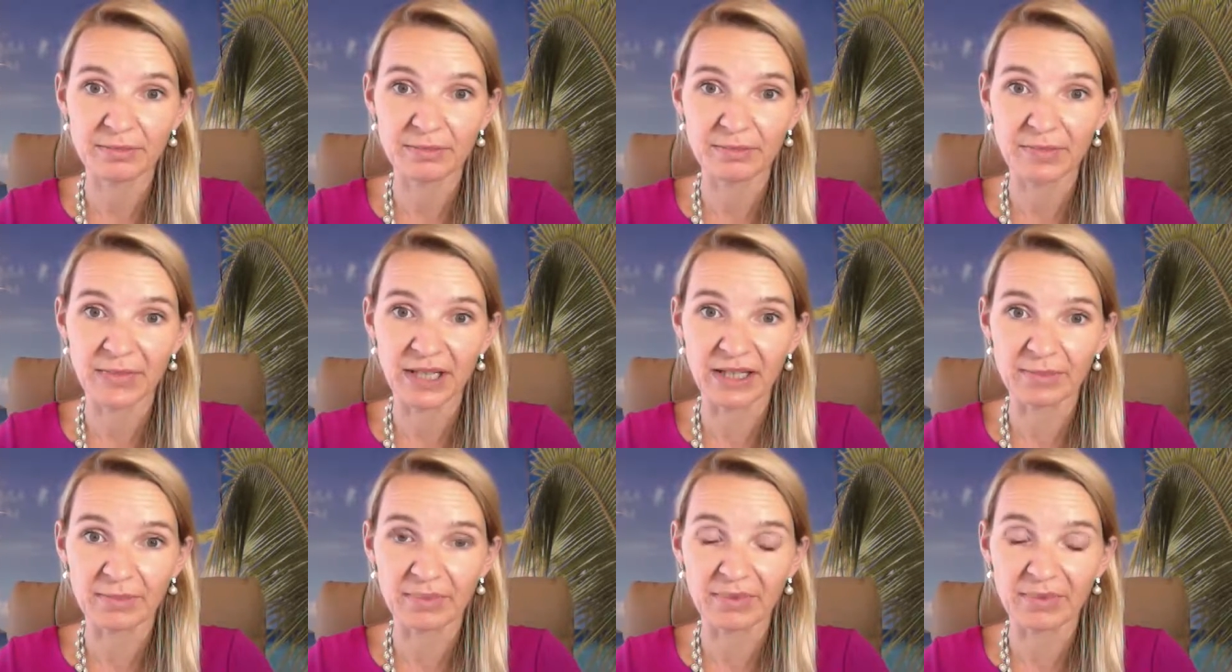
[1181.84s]

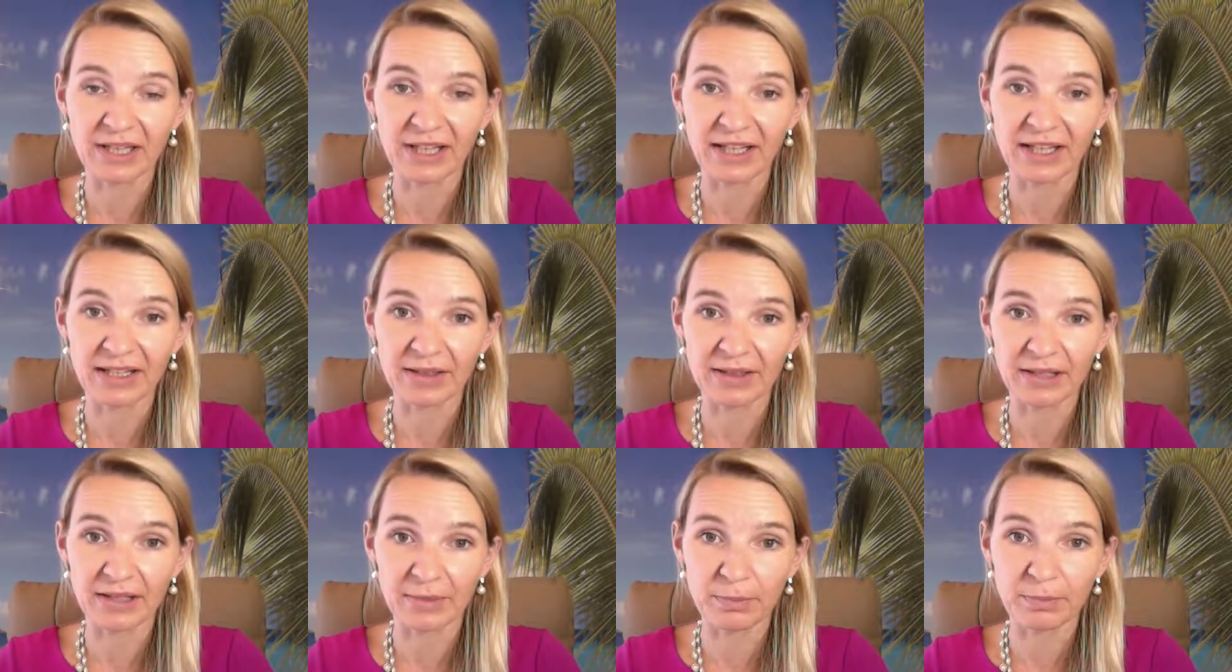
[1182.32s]
and
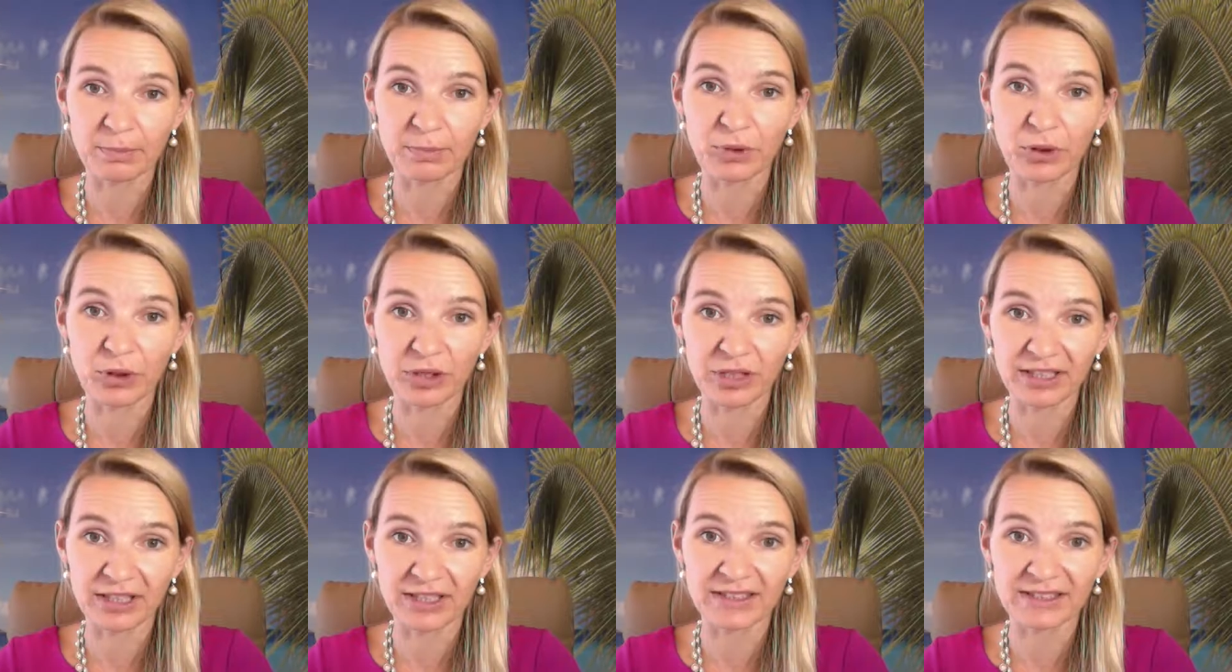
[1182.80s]
playing and
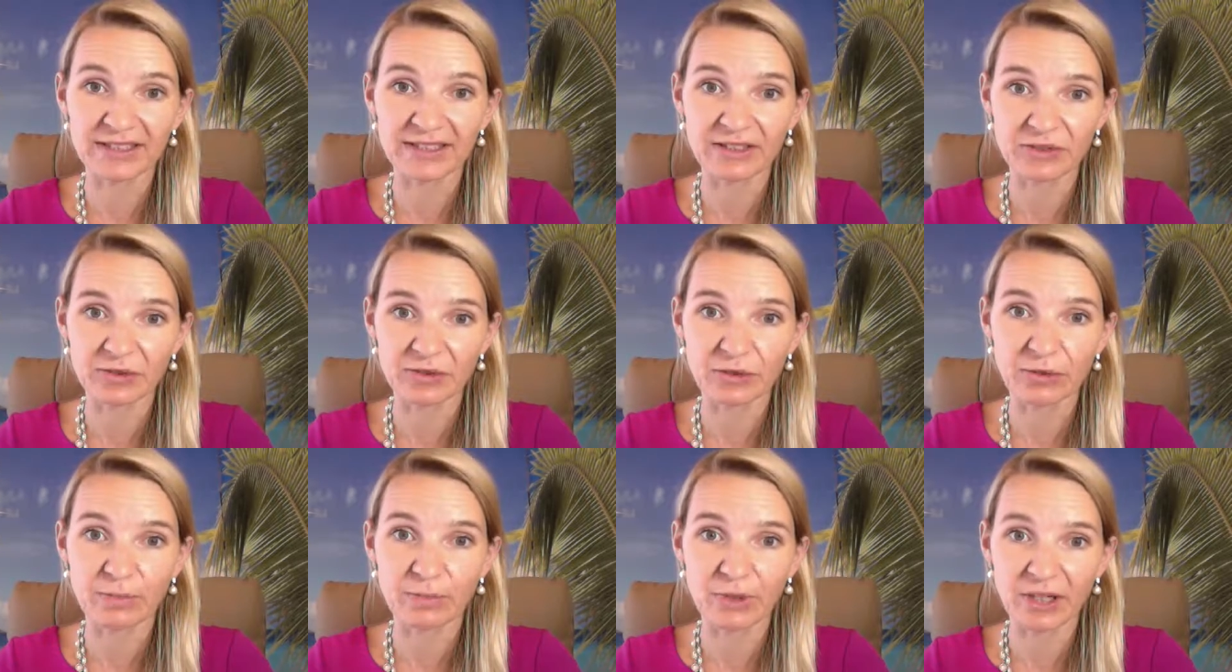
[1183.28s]
turning us
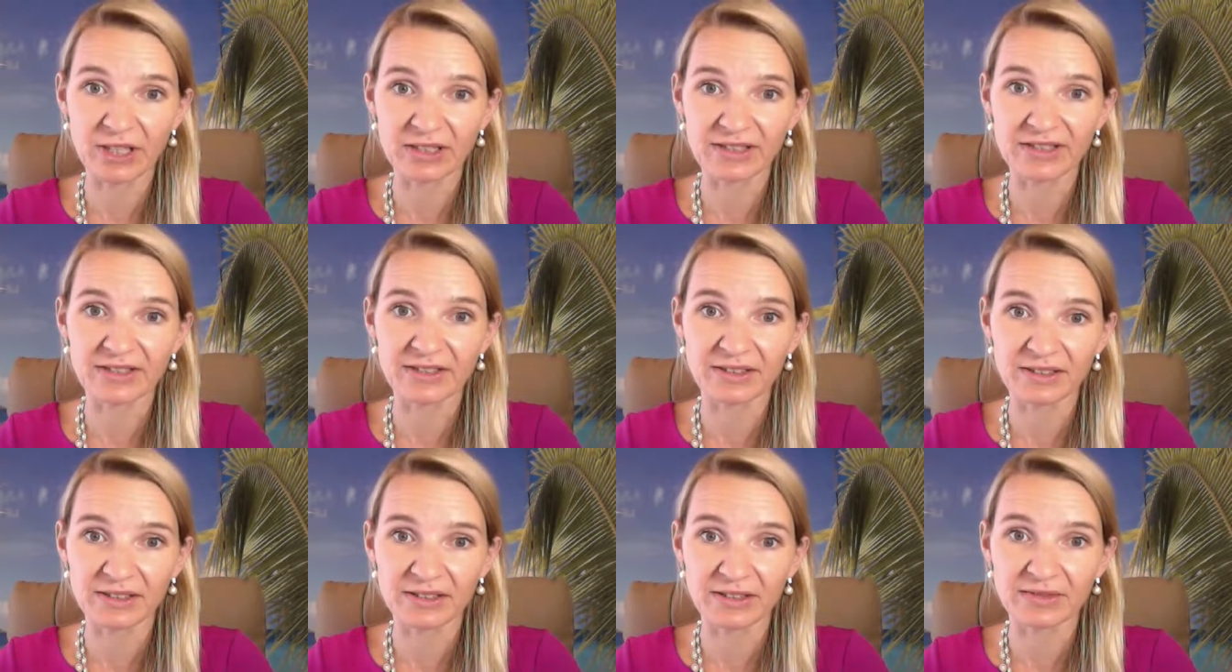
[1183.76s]
into a
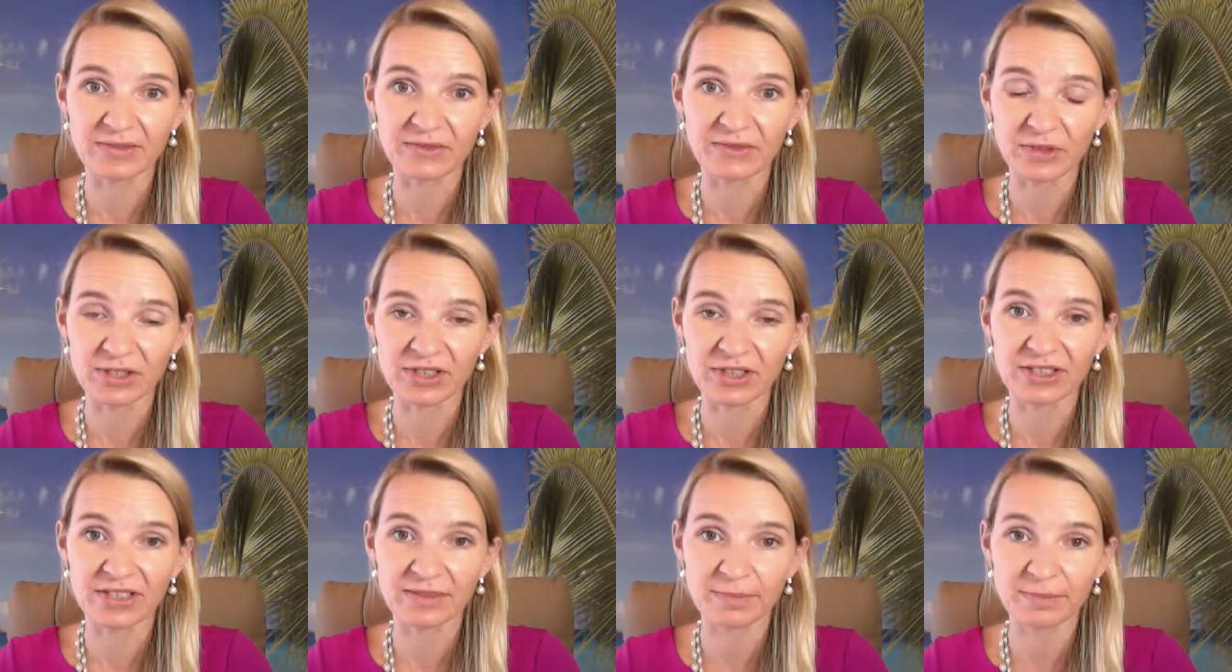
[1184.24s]
pretzel
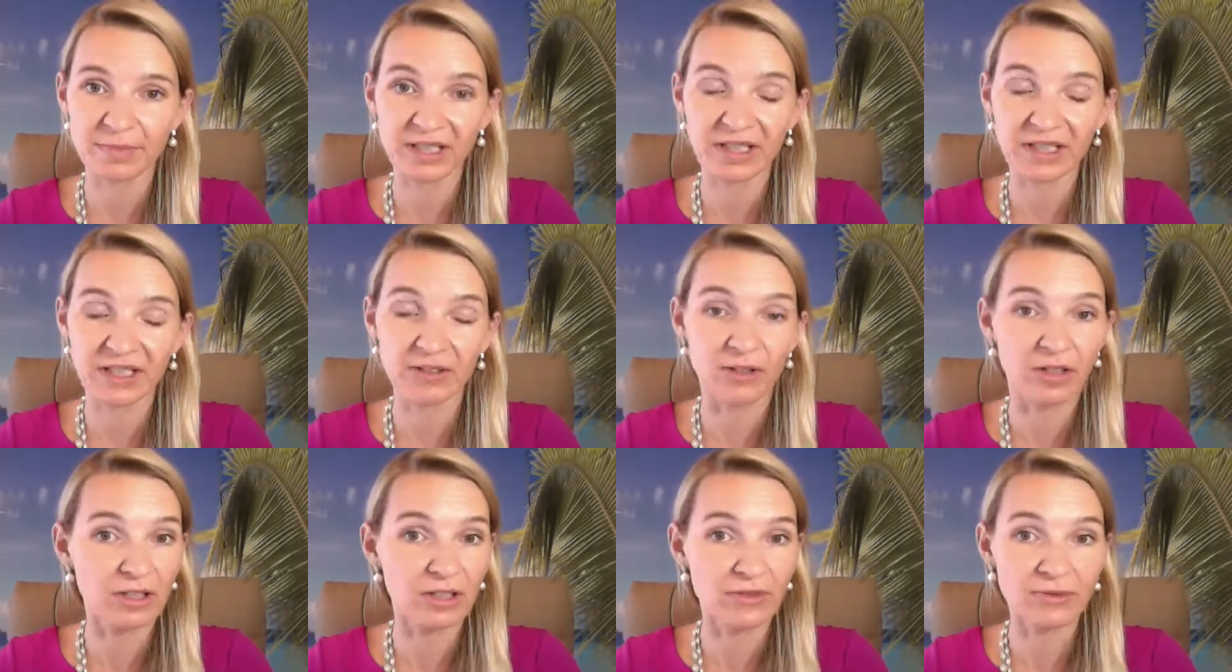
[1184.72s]
versus being
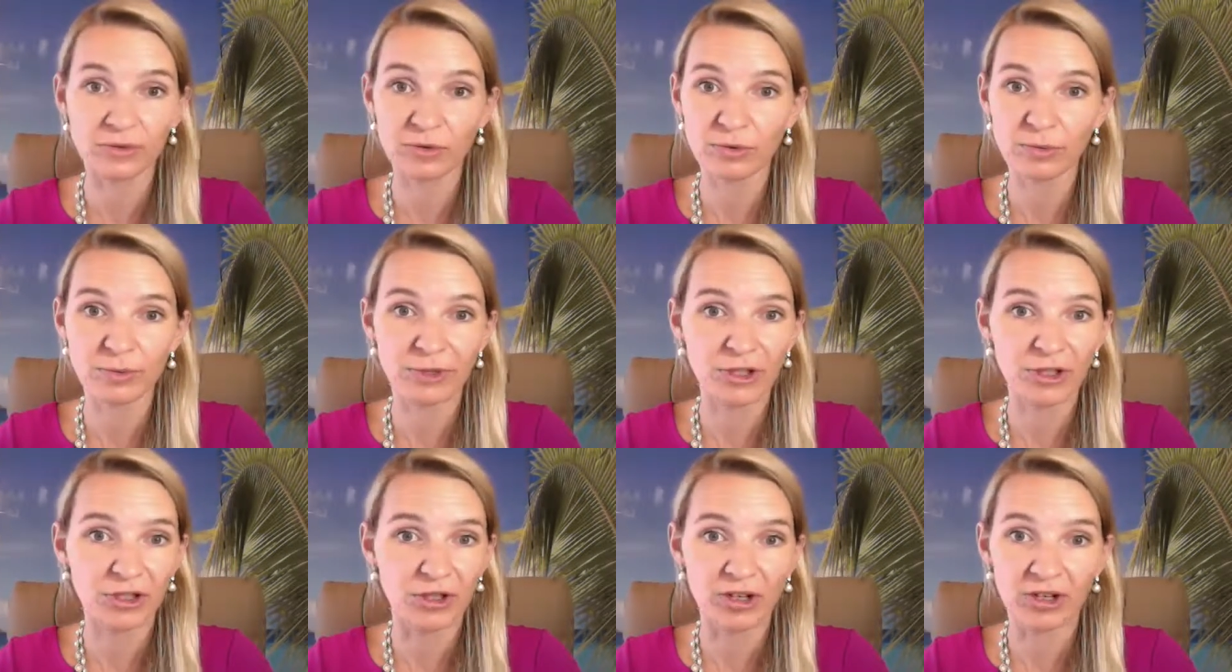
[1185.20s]
all of who
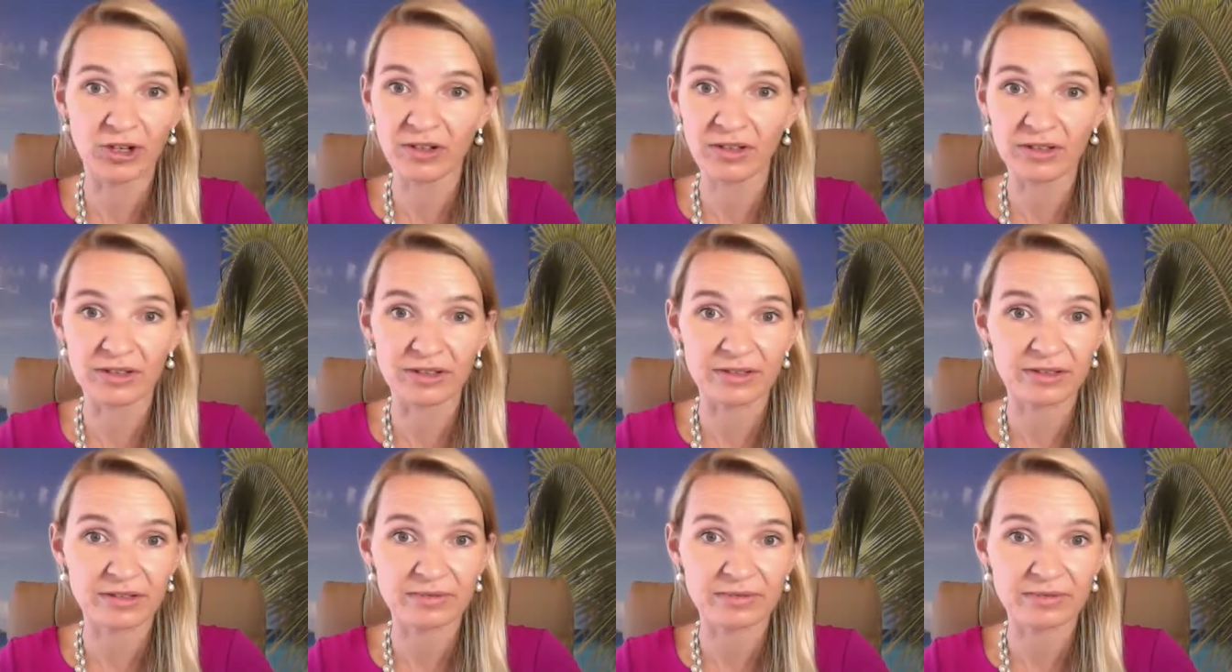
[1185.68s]
we are.